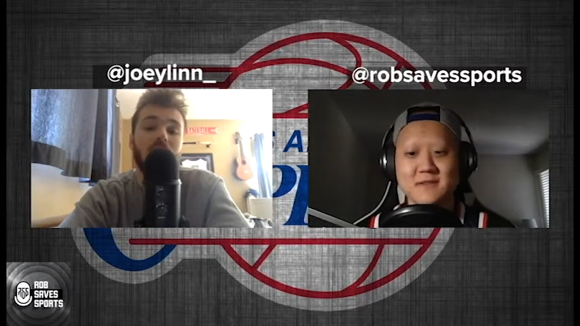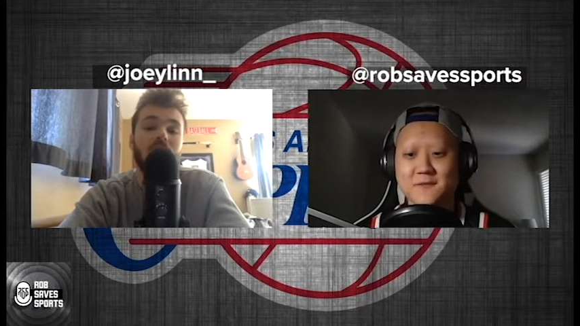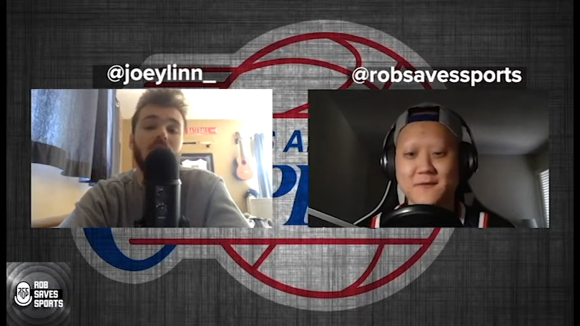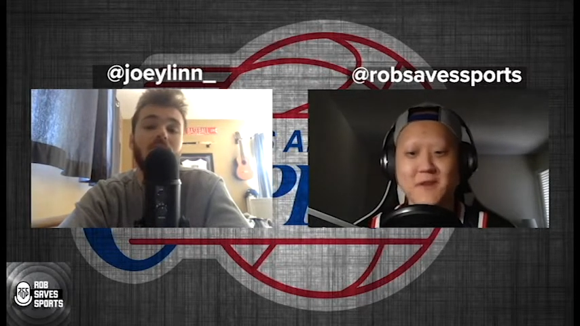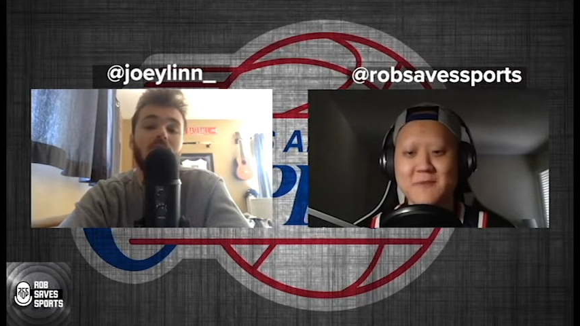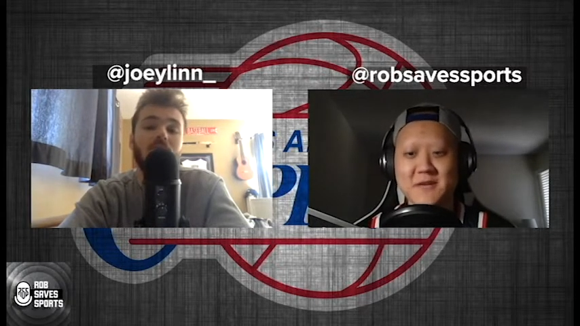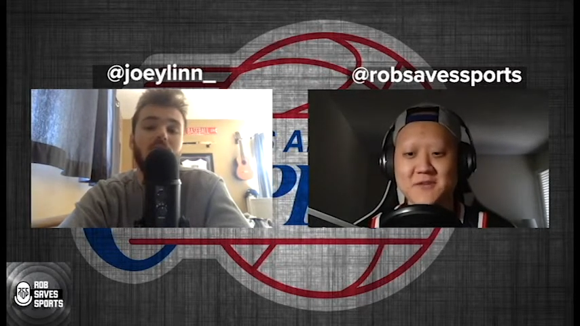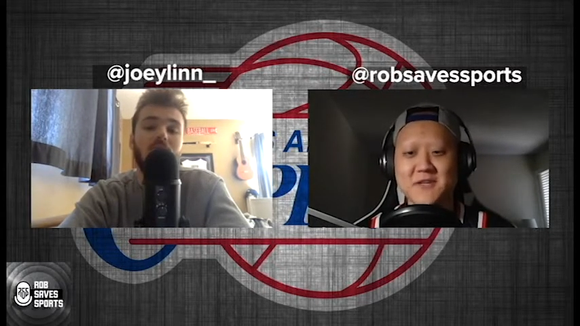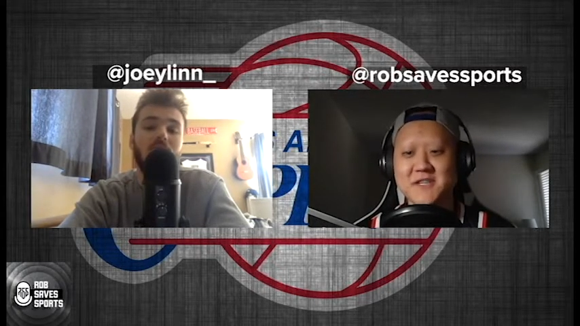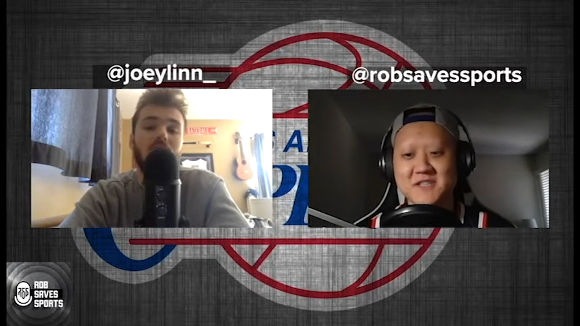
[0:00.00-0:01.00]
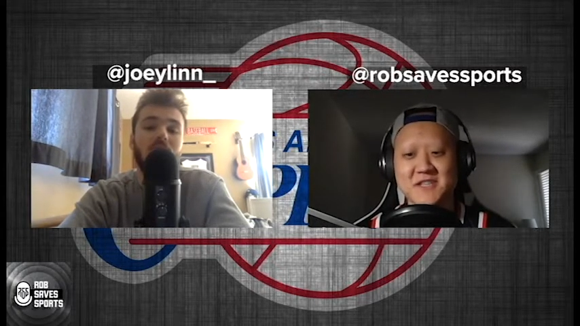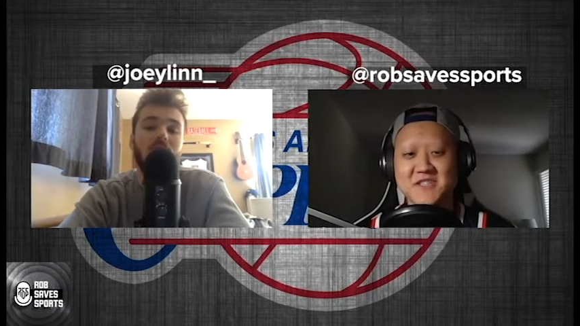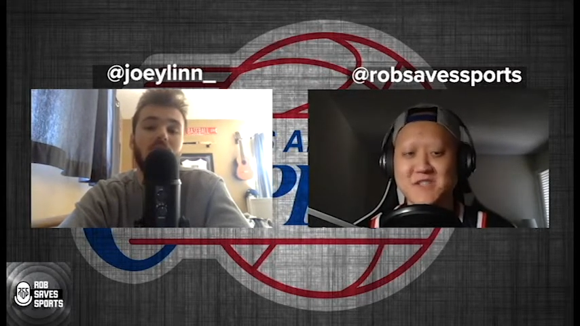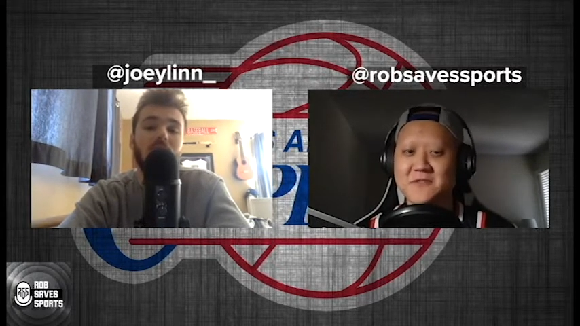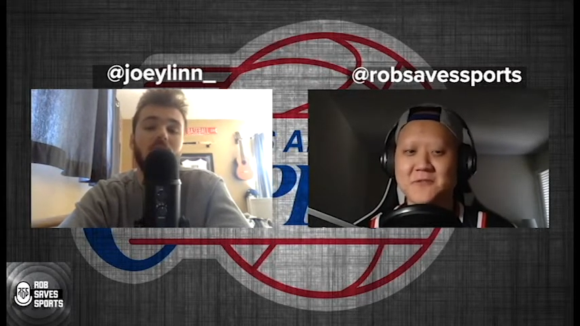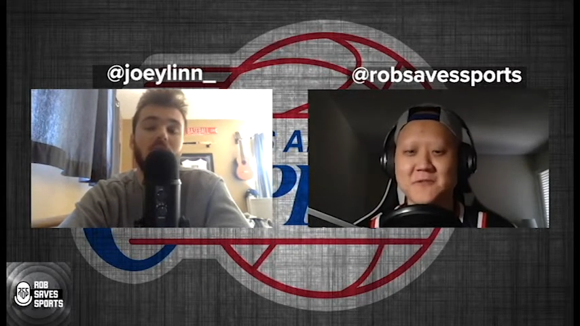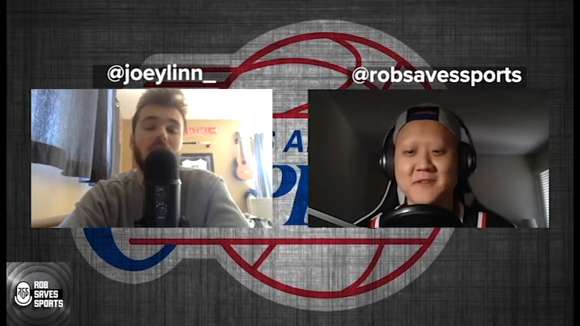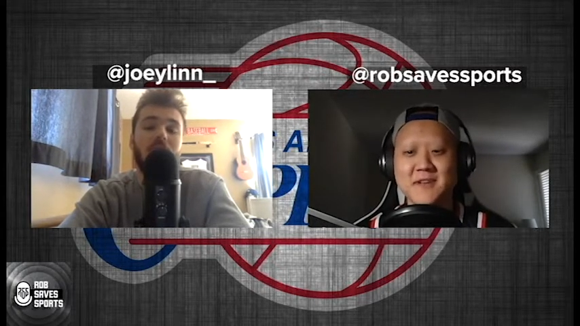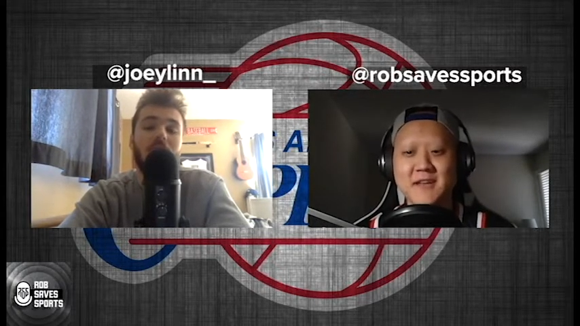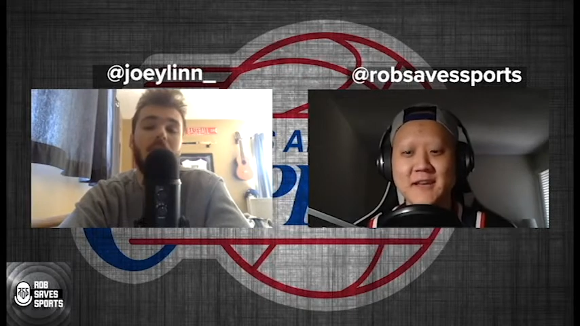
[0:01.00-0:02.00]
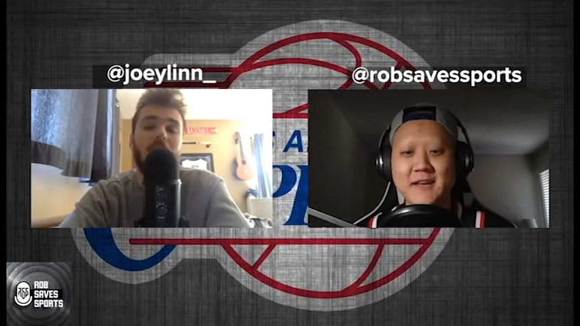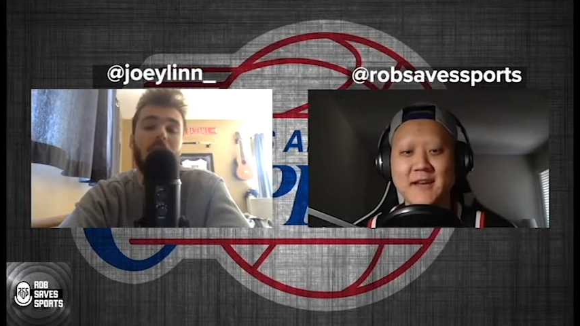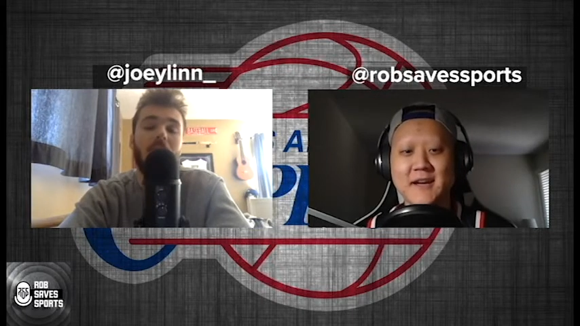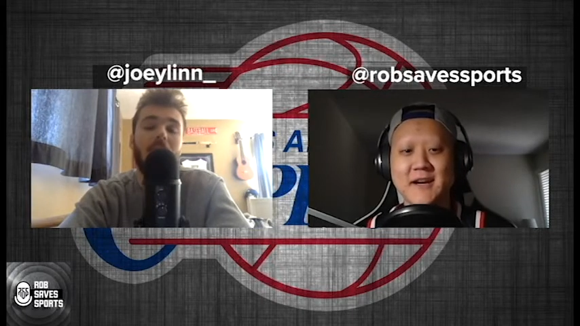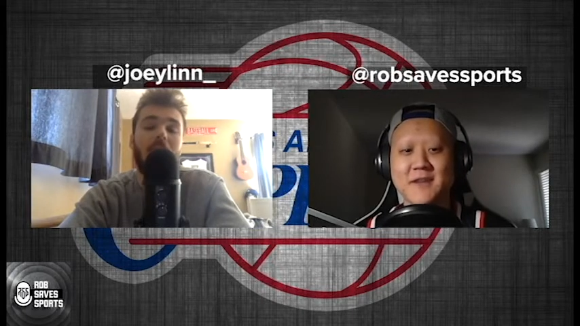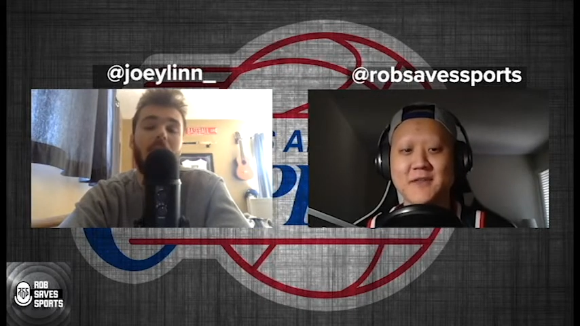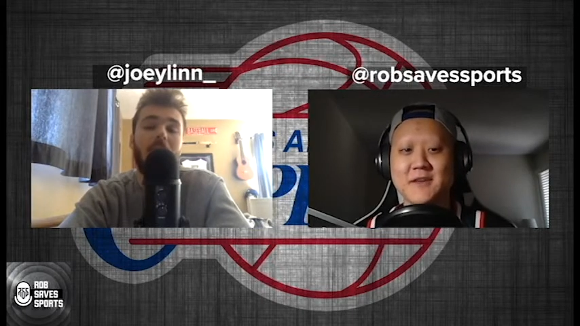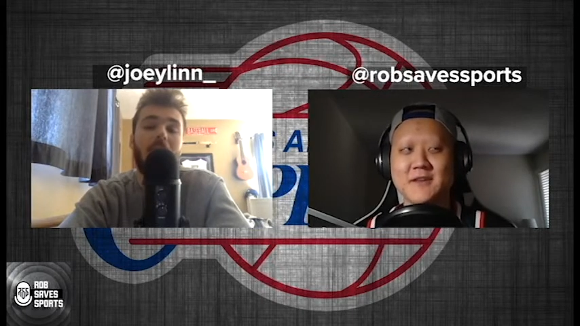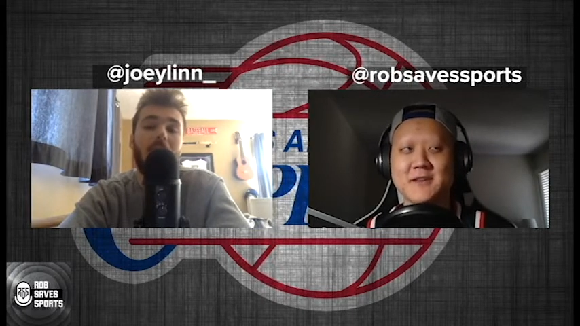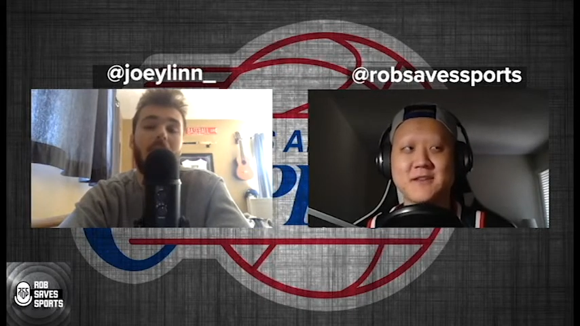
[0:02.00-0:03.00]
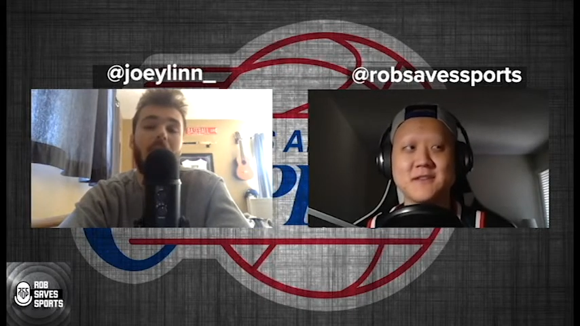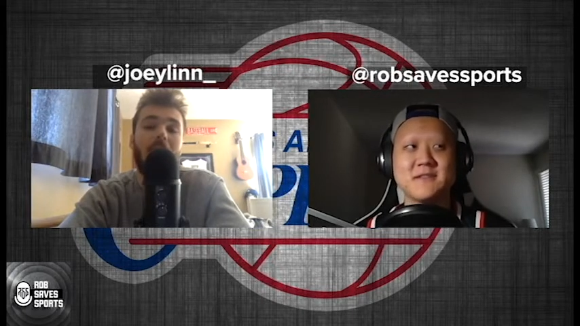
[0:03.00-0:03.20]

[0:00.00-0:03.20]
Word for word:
Speaker 1: defend penetration in general, I think,